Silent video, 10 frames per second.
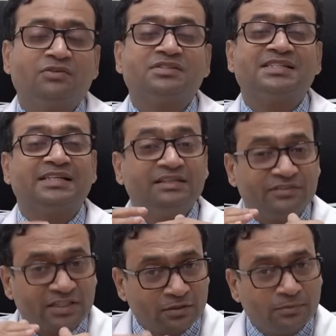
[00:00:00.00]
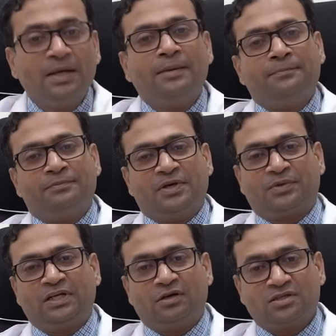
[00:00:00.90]
significant
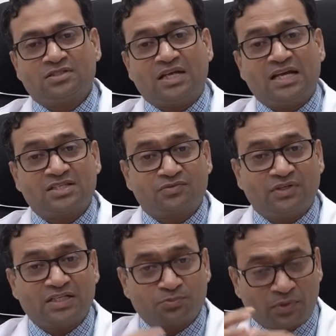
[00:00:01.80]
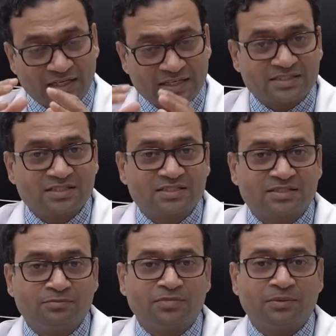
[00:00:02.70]
memory loss as well as Parkinson's
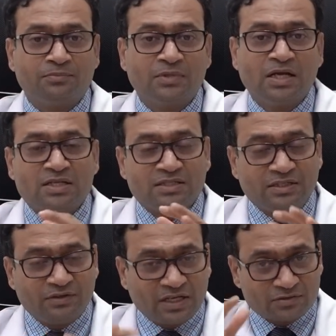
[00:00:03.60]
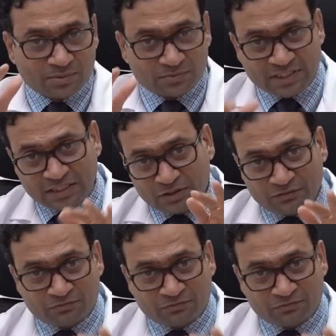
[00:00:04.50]
symptom. They will have some day-to-day